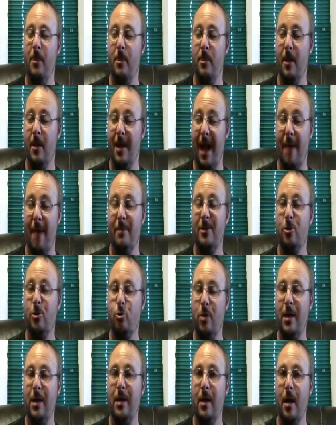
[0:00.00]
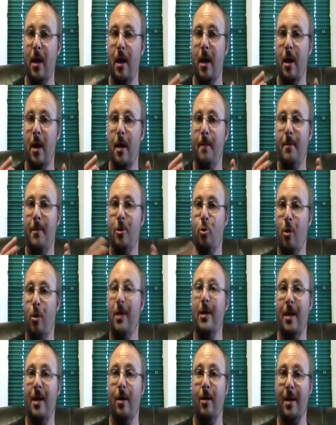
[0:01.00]
the chemistry
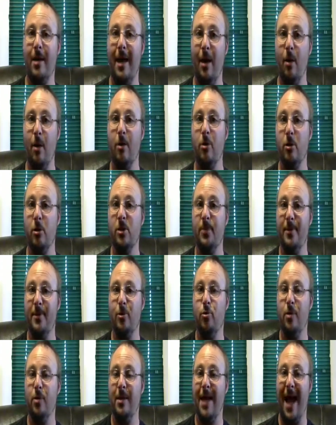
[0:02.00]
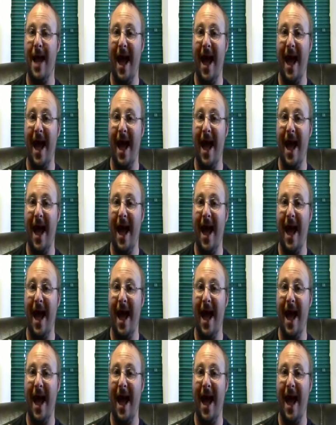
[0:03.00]
between the characters, between the